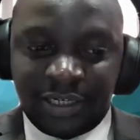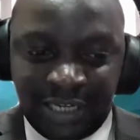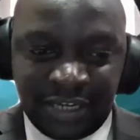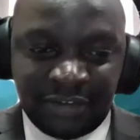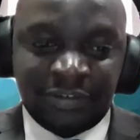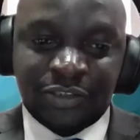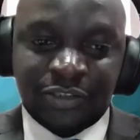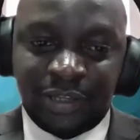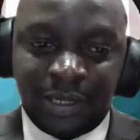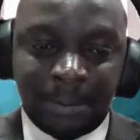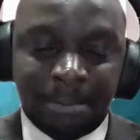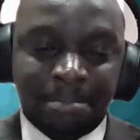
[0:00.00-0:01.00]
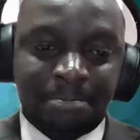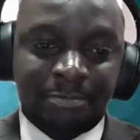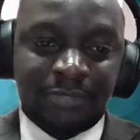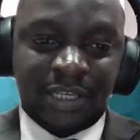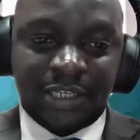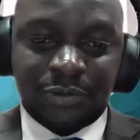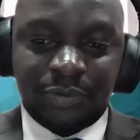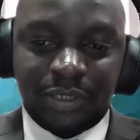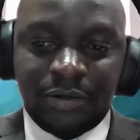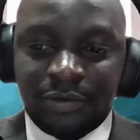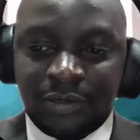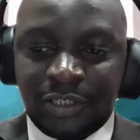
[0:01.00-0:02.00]
gonna dive into that as we
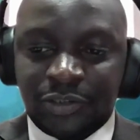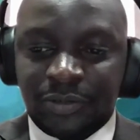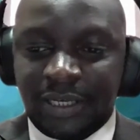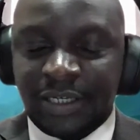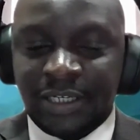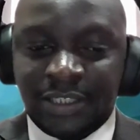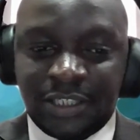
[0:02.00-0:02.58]
go into the